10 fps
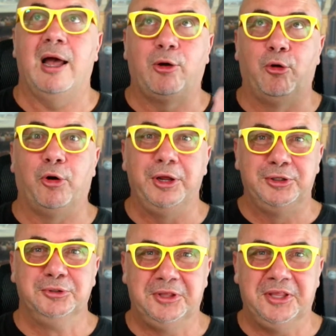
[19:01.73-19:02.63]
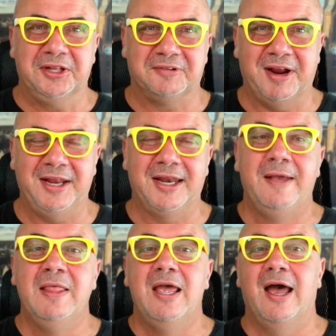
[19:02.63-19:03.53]
according to the deal, right?
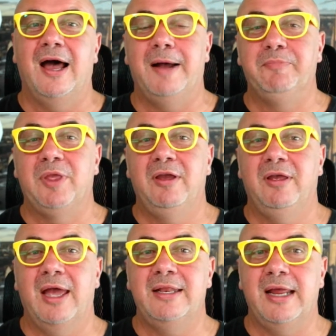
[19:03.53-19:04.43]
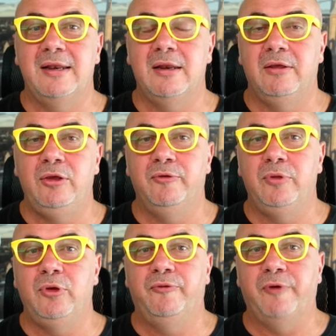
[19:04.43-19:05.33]
And then
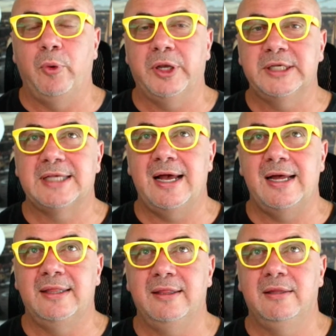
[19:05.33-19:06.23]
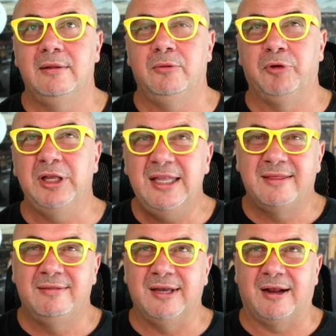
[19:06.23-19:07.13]
you focus on
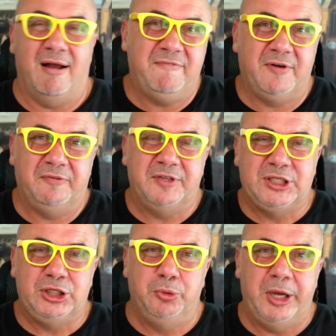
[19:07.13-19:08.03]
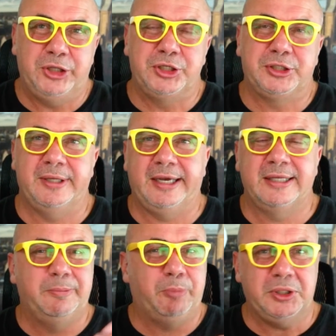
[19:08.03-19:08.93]
really the comfort of the situation. So like
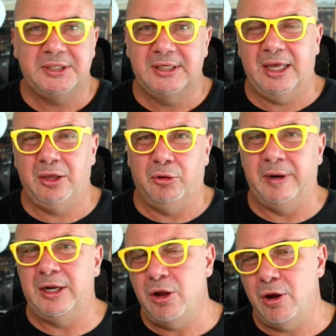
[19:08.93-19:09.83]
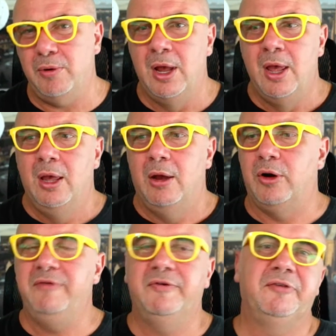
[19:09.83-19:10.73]
it's a person that you already know,
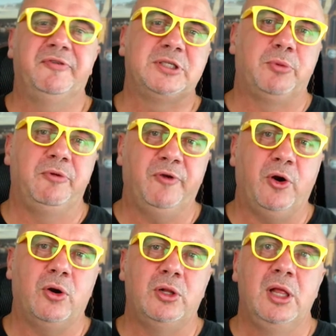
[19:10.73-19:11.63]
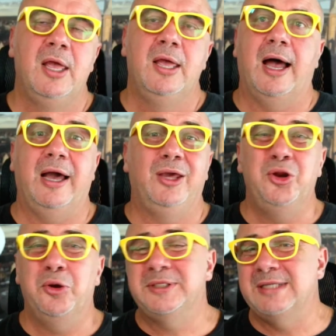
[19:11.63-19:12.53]
or even if it's a referral,
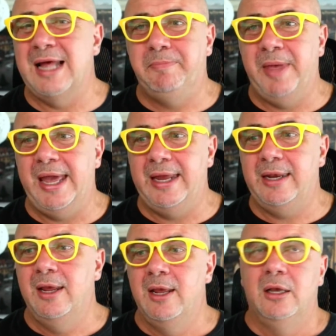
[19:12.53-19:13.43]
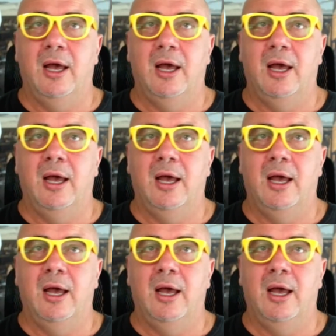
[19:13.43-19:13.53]
it's not paid.